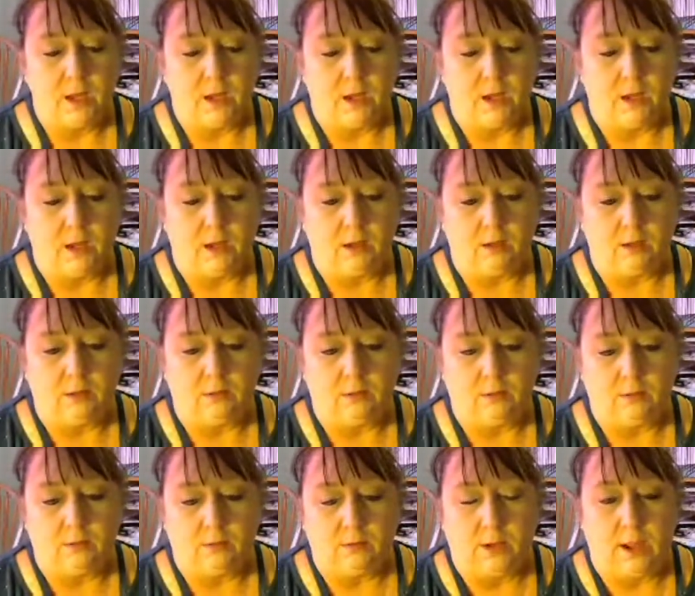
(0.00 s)
how
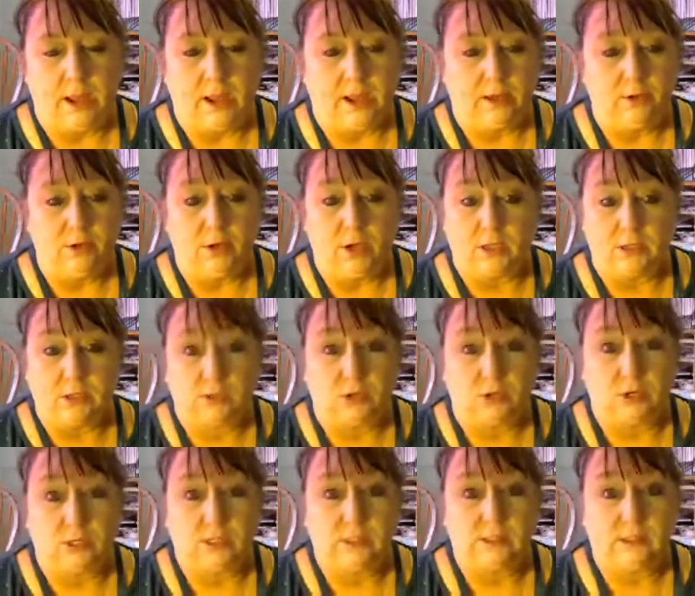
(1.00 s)
you got
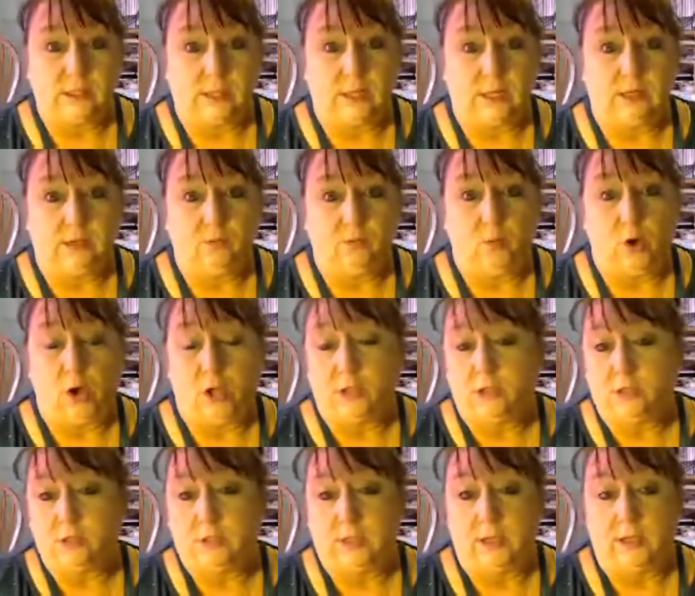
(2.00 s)
started selling, what you
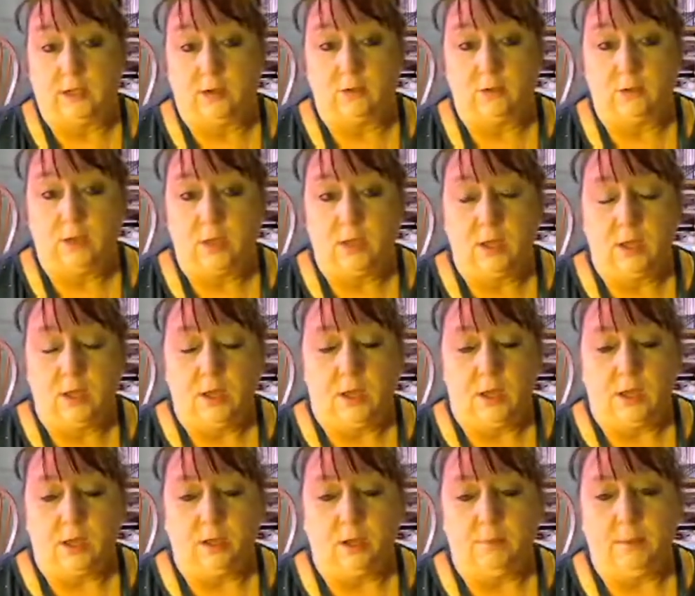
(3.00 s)
sell,
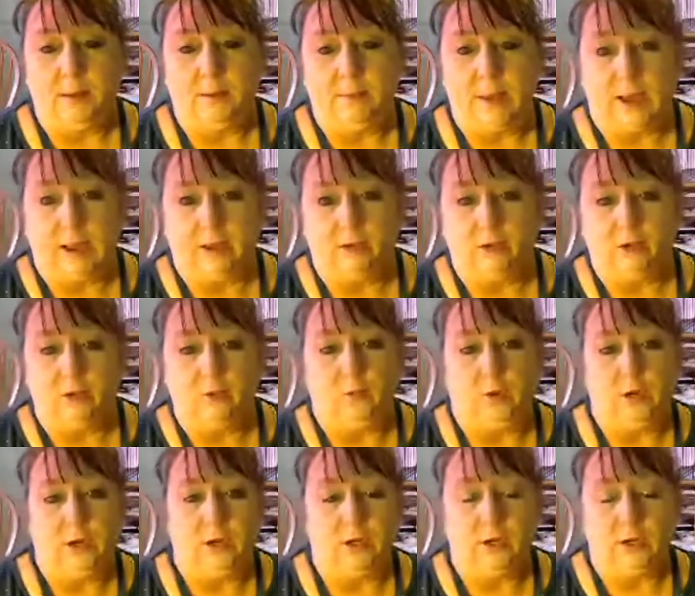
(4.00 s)
a little bit about you,
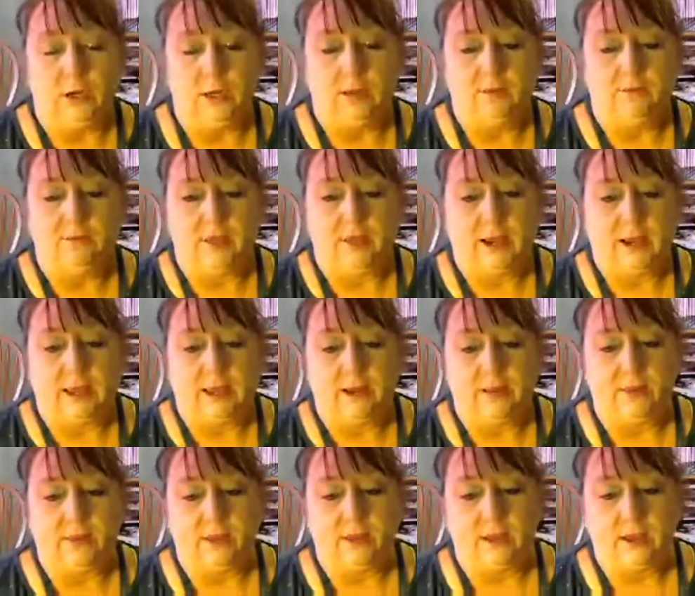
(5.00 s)
where you live, that kind of
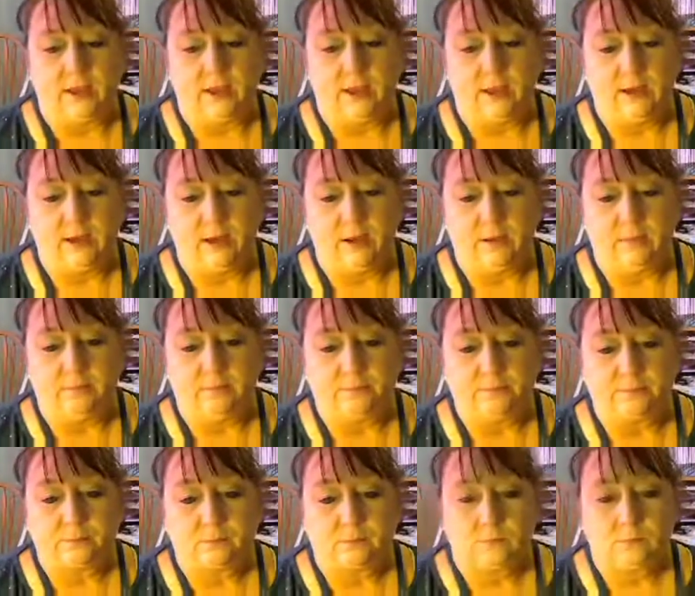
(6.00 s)
thing. And
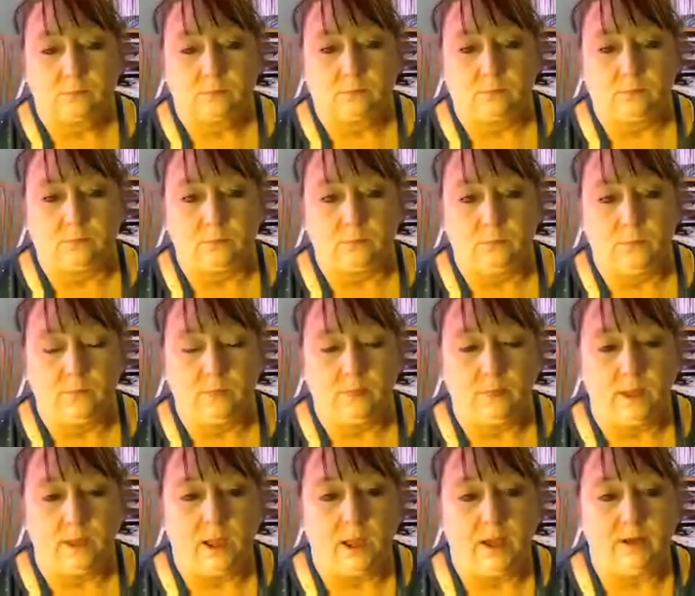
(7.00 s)

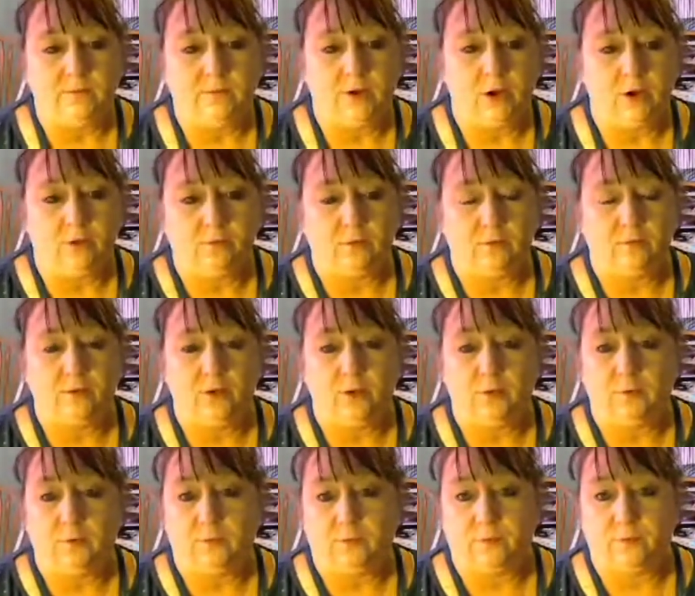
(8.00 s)
kind of an
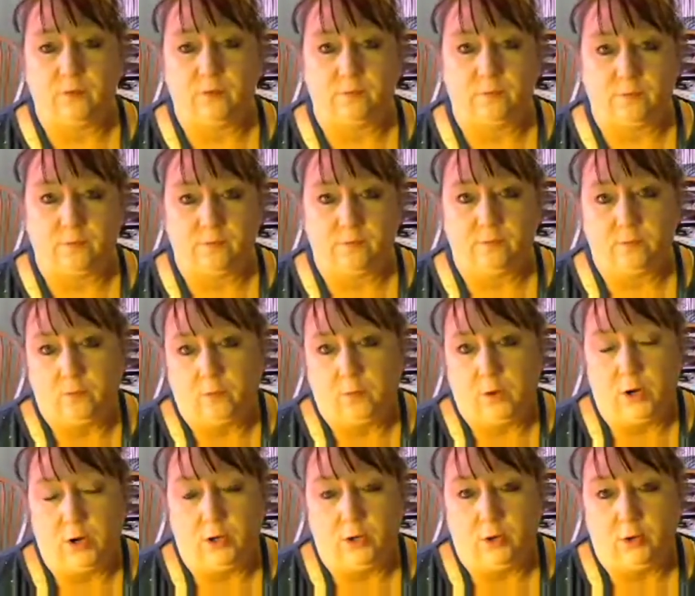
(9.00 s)
overview of
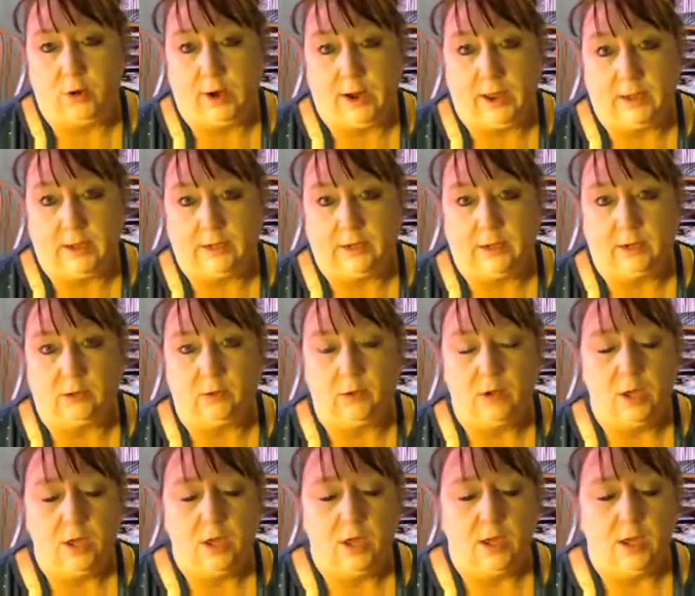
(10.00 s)
where you're at now
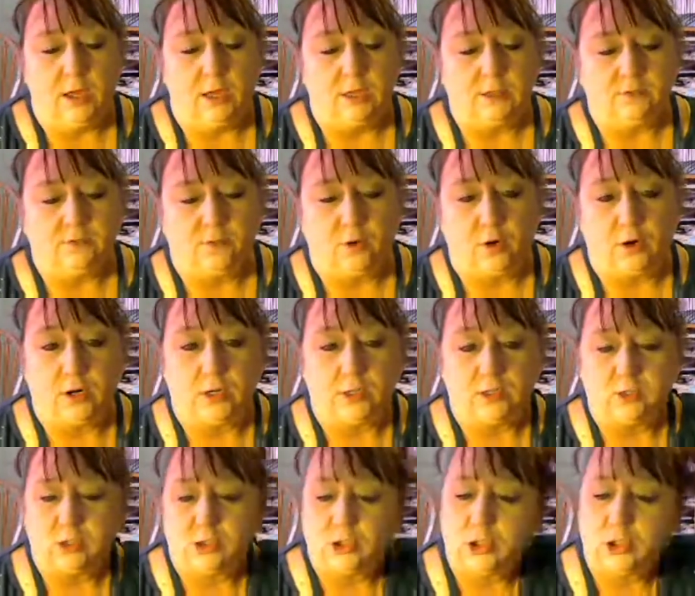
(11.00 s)
as far as
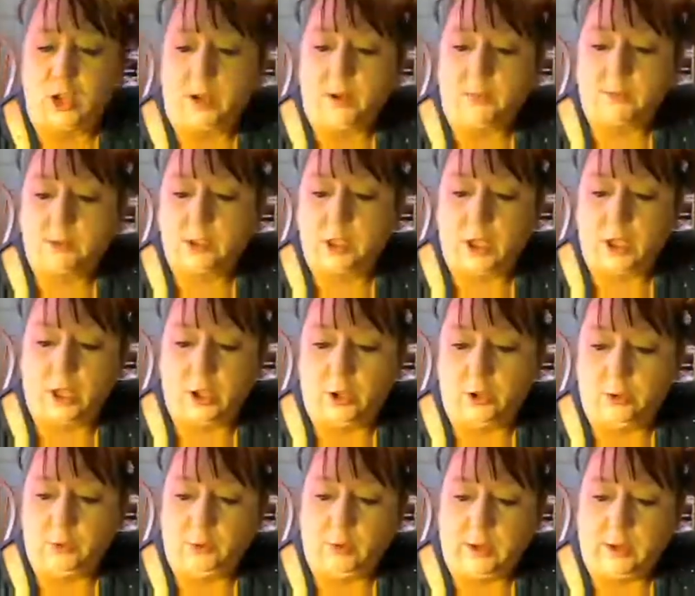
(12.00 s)
your shops
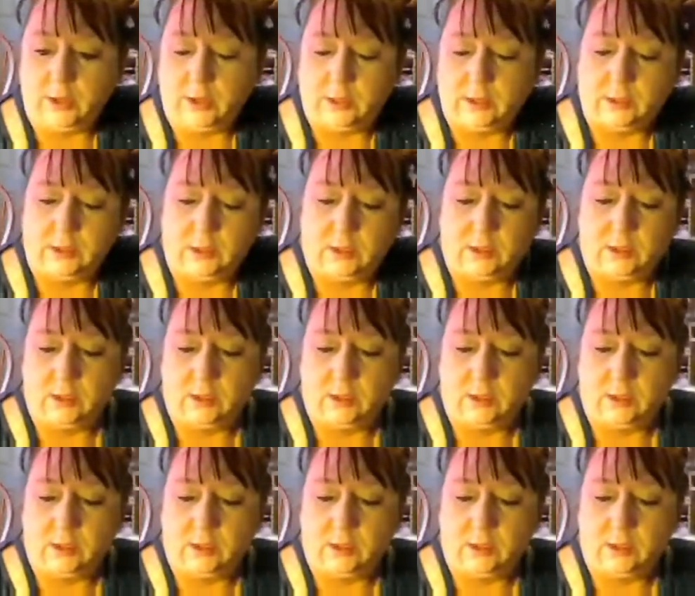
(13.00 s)
go and